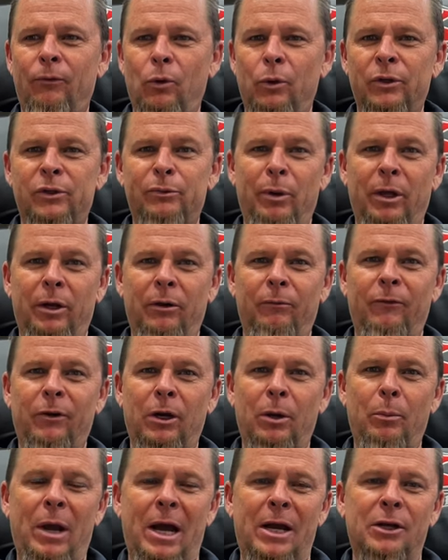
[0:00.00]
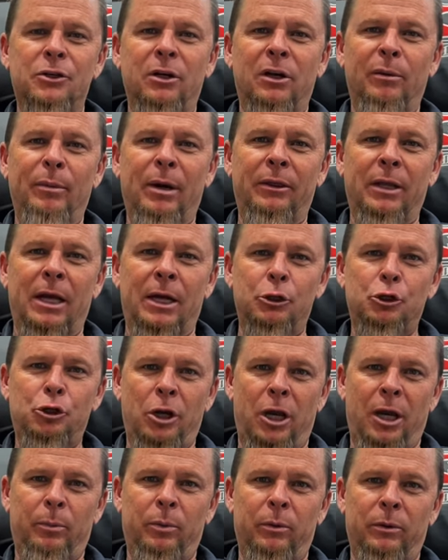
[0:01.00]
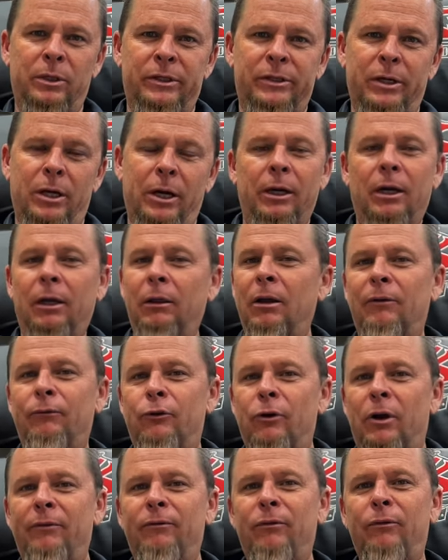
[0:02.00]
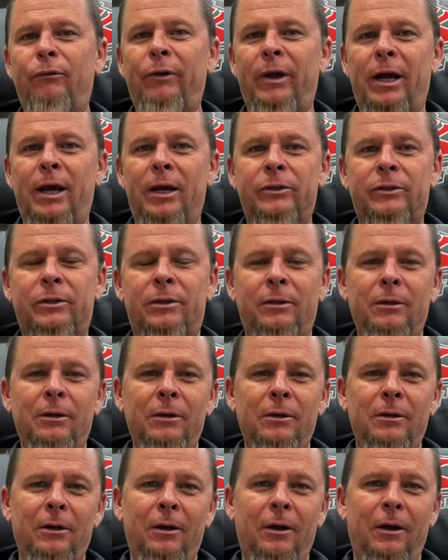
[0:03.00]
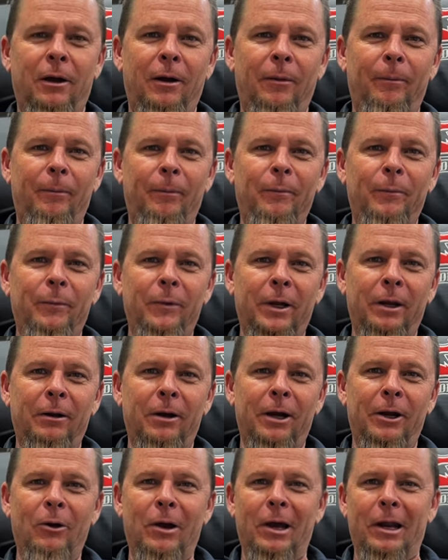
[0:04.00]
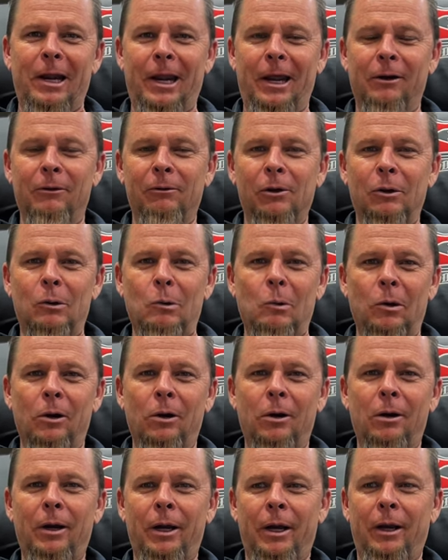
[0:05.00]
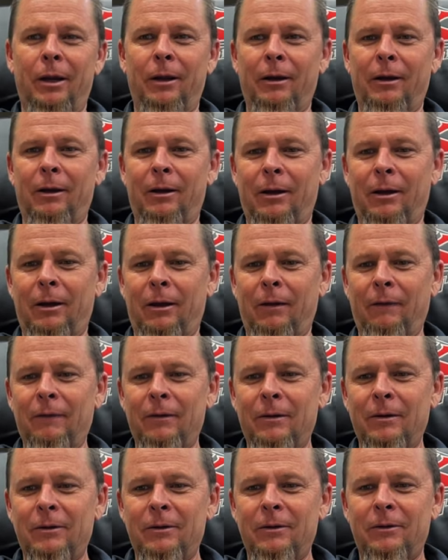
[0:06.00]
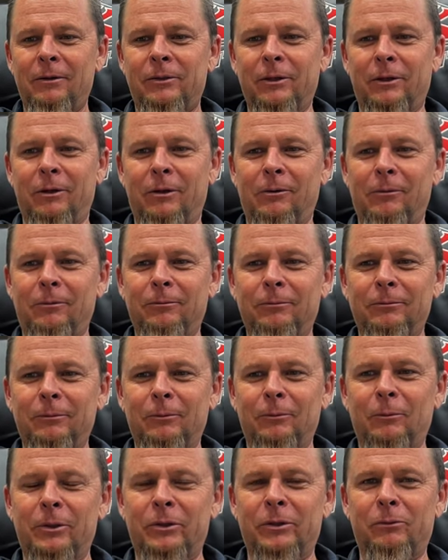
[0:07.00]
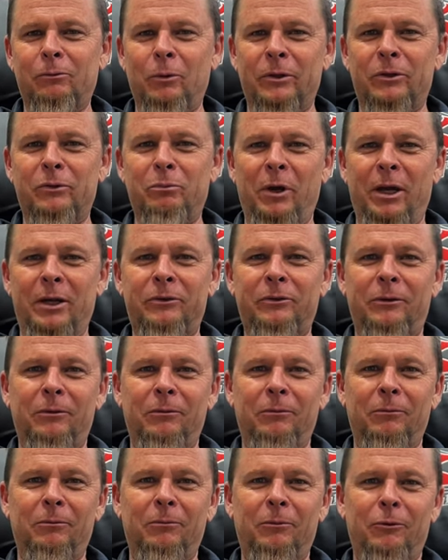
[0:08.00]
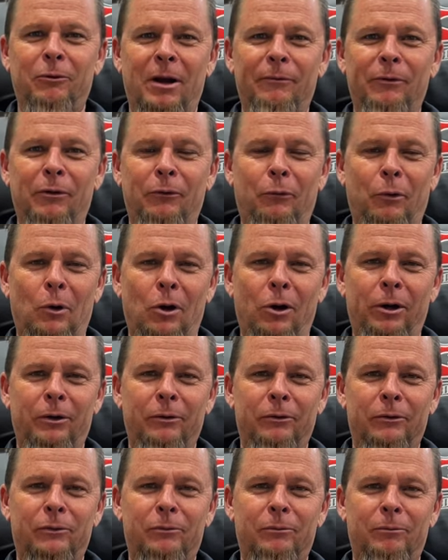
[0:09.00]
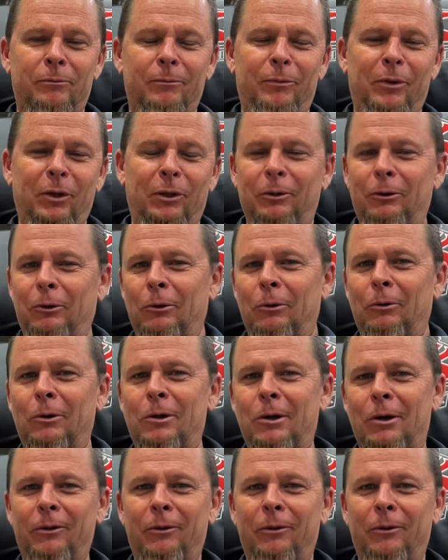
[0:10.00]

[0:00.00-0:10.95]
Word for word: always been very passionate about that shape and design. I love driving fast. I know how to handle a corner, and so what's best than driving a Ferrari is building your own car